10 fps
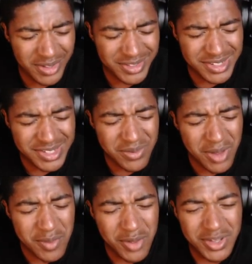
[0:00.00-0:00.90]
Did you
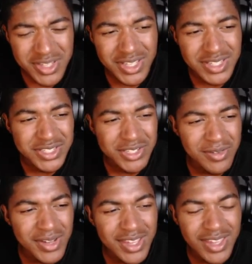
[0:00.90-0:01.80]
hit me with your
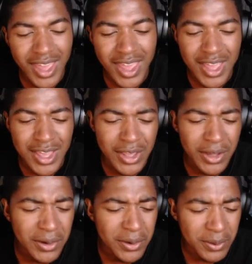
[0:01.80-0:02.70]
string? Hey,
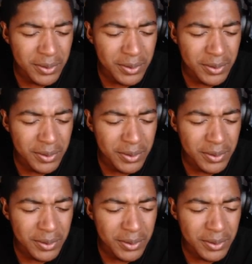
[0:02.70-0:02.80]
yo.